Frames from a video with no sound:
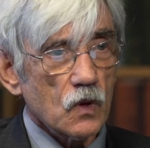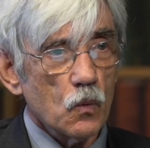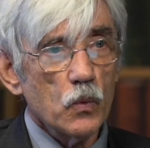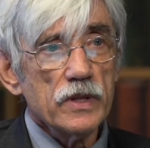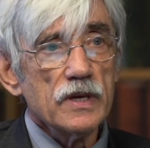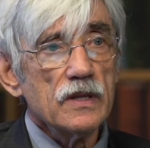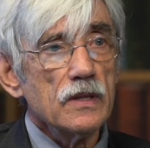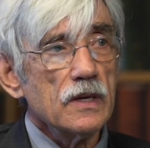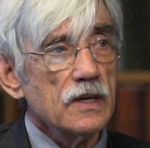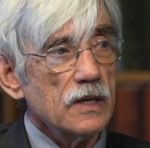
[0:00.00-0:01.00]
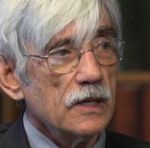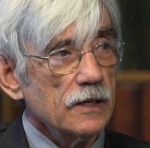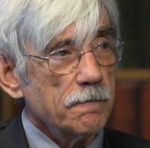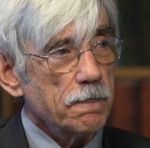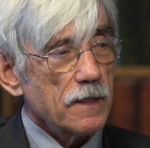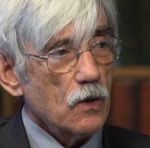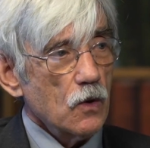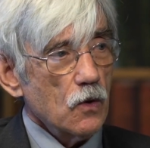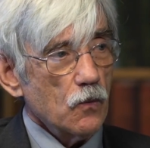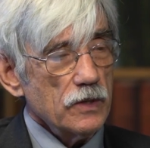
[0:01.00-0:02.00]
within
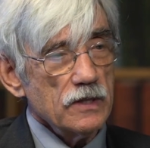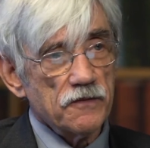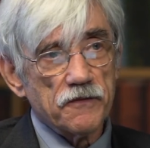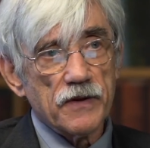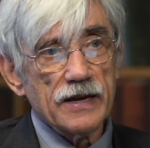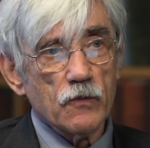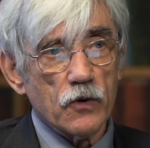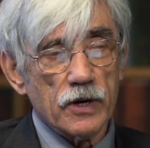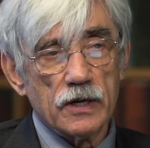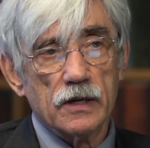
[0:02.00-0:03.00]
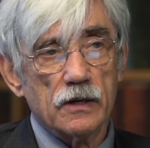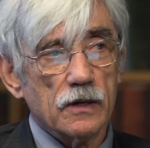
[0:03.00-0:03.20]
the framework